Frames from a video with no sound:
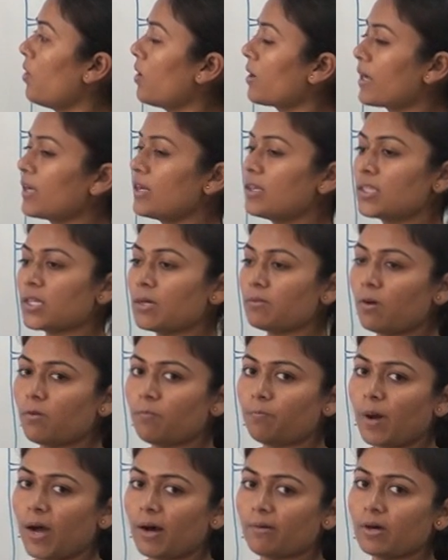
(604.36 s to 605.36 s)
logarithm
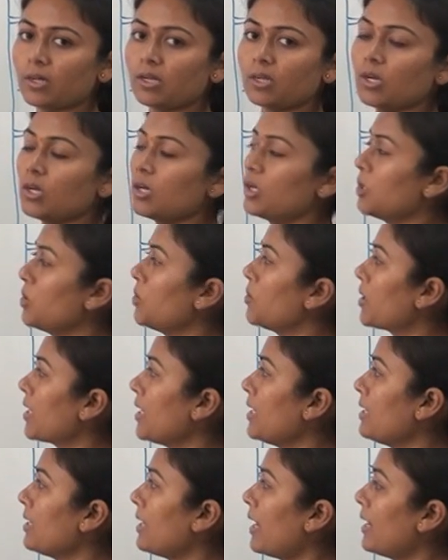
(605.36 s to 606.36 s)
of power, you
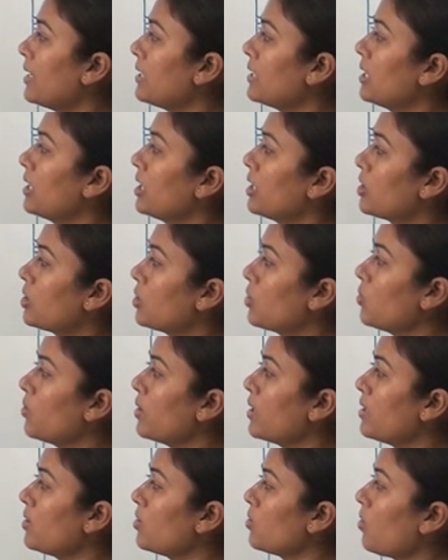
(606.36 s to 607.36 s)
can write 2
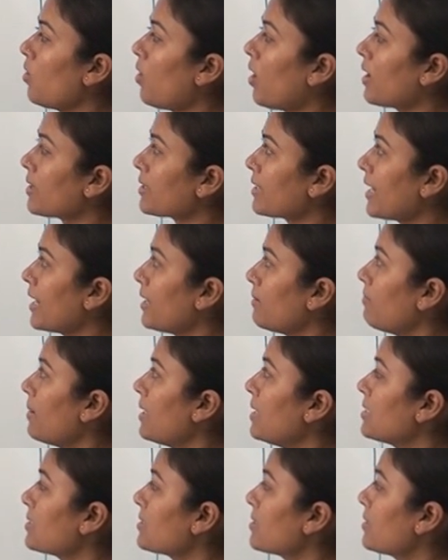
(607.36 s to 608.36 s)
into log 10
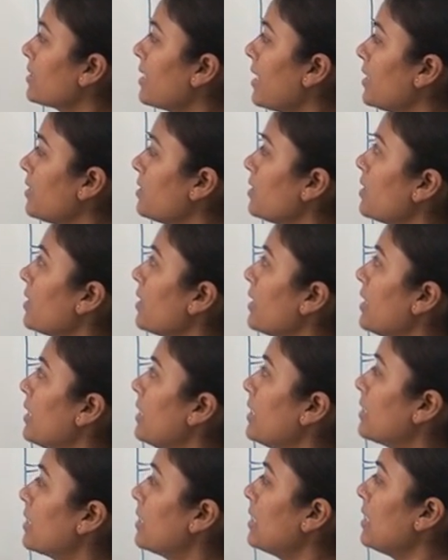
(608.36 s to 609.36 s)
base
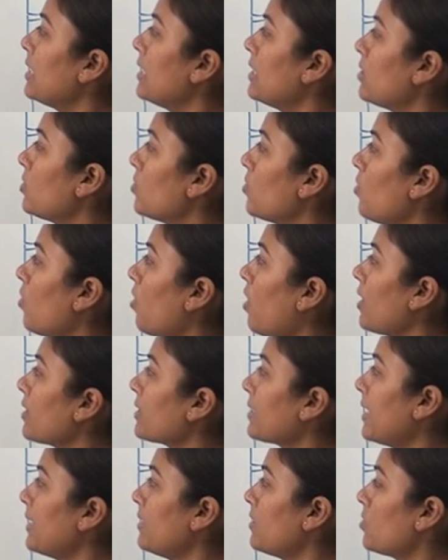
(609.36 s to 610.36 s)
10, 3 into
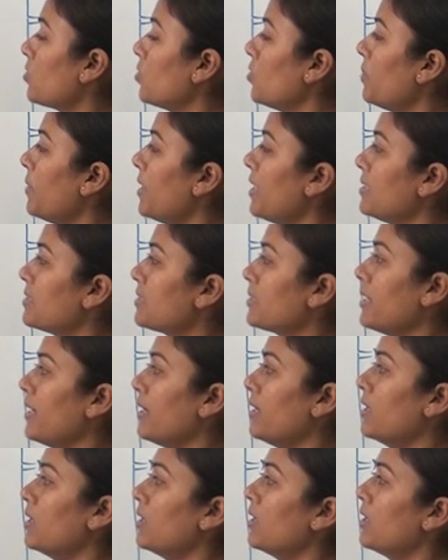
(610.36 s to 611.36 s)
log 10, 2 base
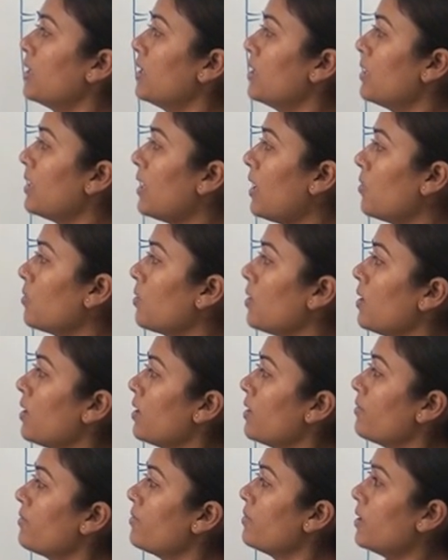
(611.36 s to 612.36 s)
10.
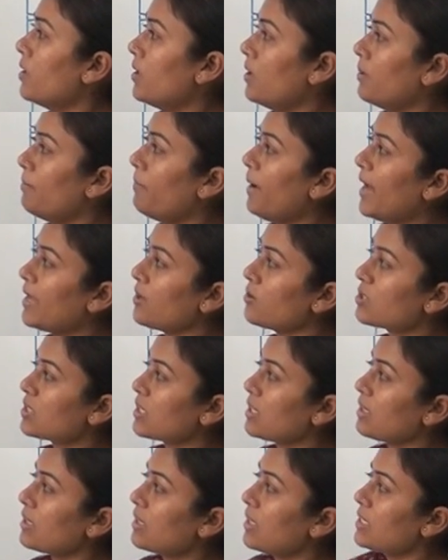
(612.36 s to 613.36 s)
Now by
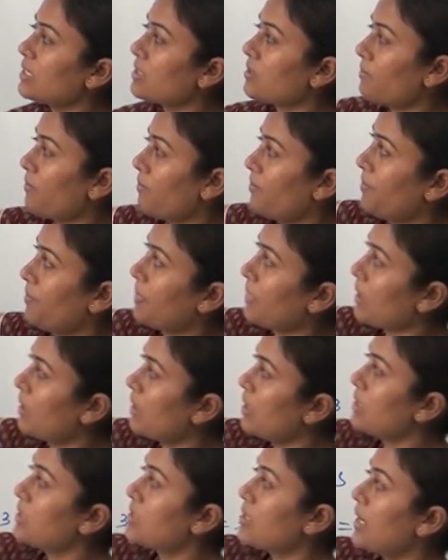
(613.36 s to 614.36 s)
using this
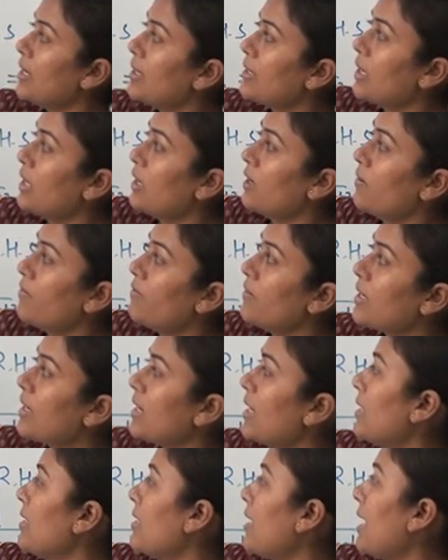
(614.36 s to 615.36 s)
result, we
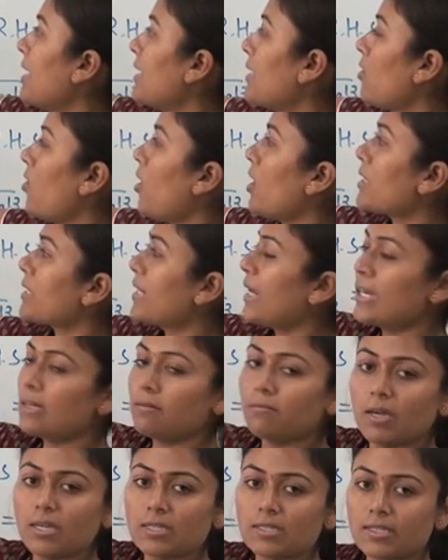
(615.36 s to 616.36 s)
can write log
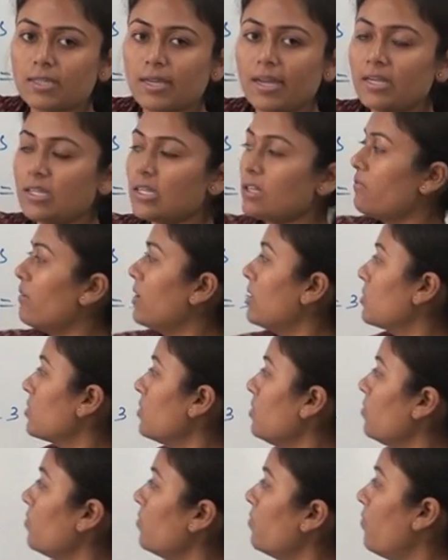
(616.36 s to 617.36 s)
10 base 10 equal
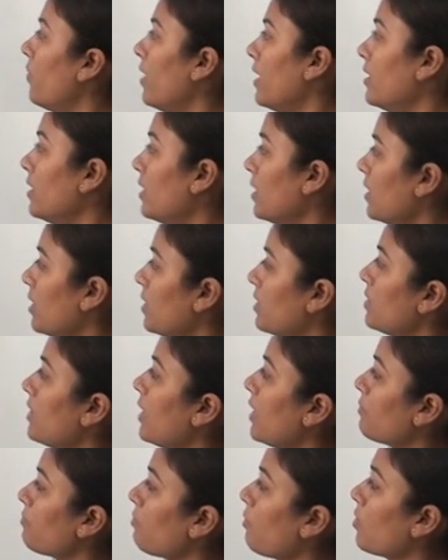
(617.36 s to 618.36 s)
to 1.
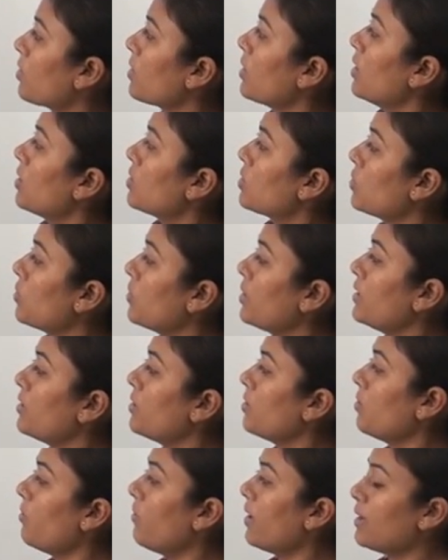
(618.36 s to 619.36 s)
Therefore, 2
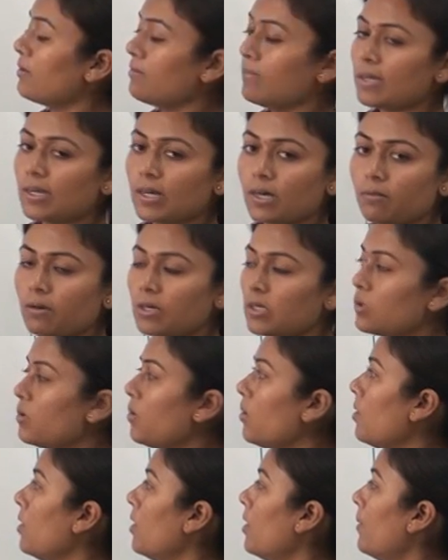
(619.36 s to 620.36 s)
into 1 become a
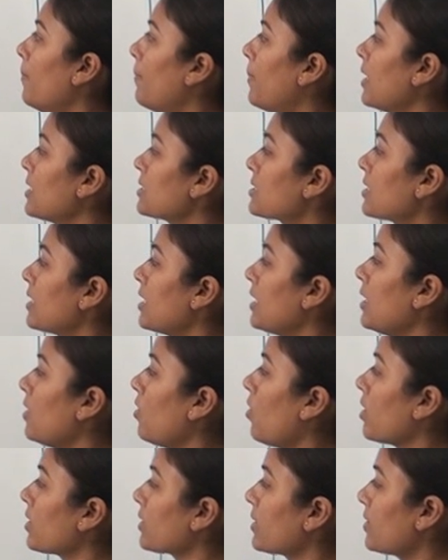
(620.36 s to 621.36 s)
2 plus 3
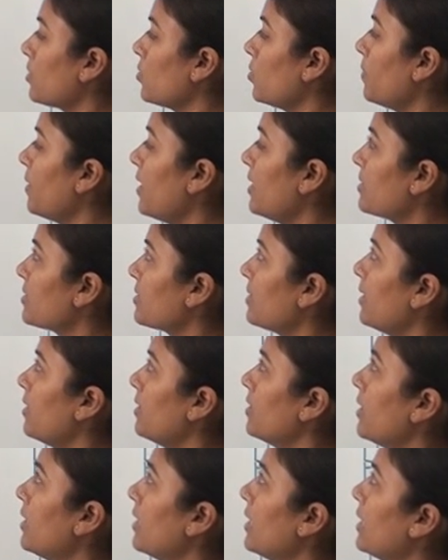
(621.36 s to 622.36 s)
log 2 base
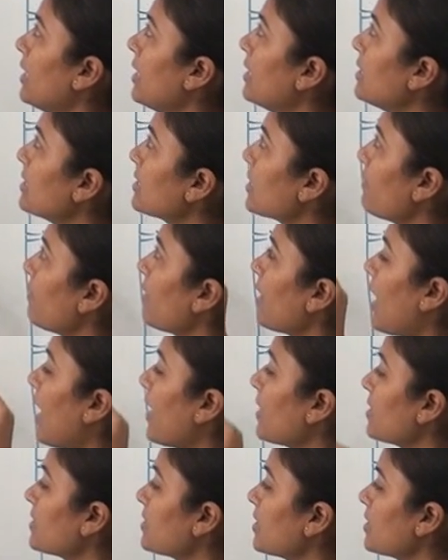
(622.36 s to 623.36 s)
10. It is our
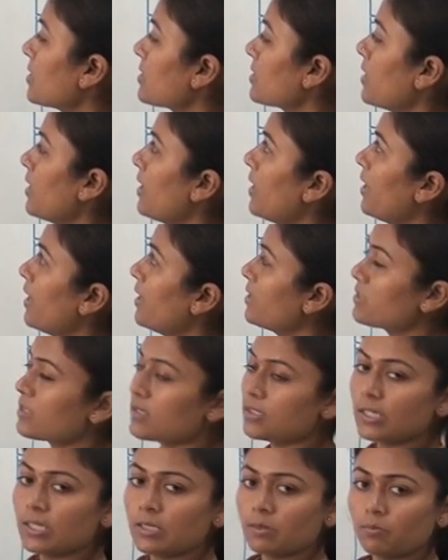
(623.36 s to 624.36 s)
RHS, hence
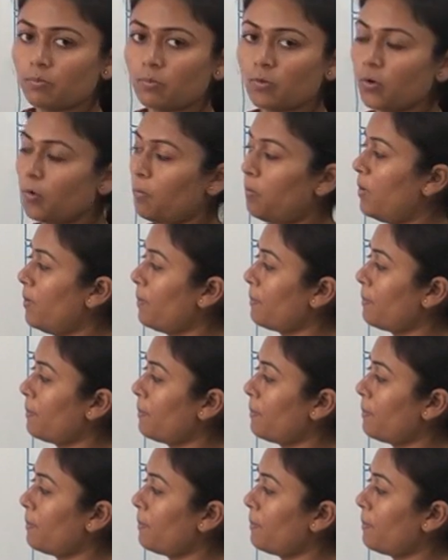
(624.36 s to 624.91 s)
the proof.